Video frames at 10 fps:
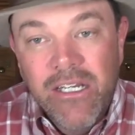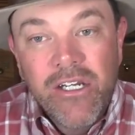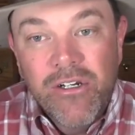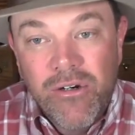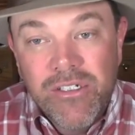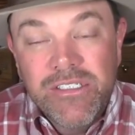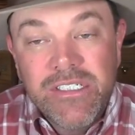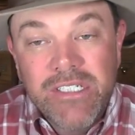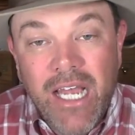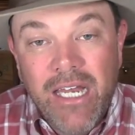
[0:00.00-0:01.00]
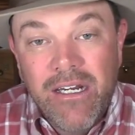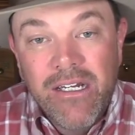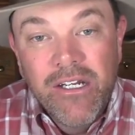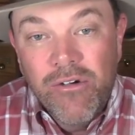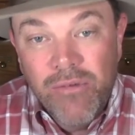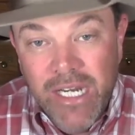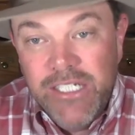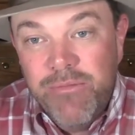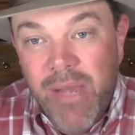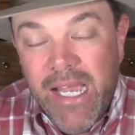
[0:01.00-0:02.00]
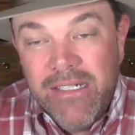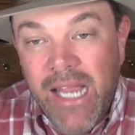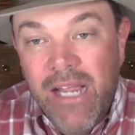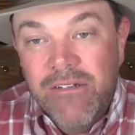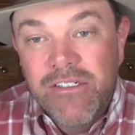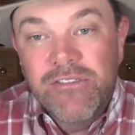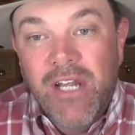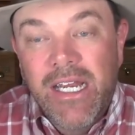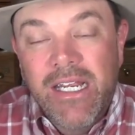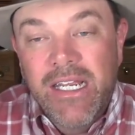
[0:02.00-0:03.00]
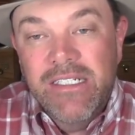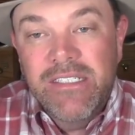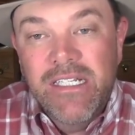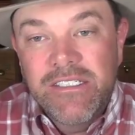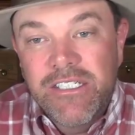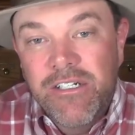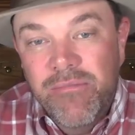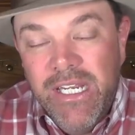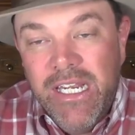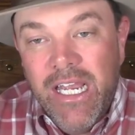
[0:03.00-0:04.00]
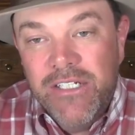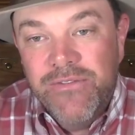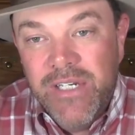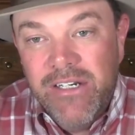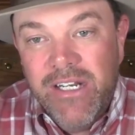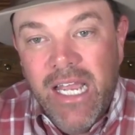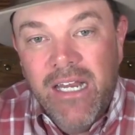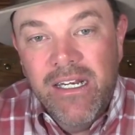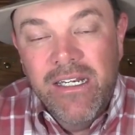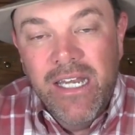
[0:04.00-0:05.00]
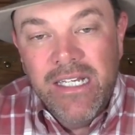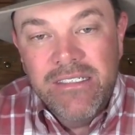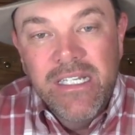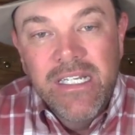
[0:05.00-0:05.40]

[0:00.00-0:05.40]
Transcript: Of course, it's got to race back down to try to catch that CME cash feeder cattle index.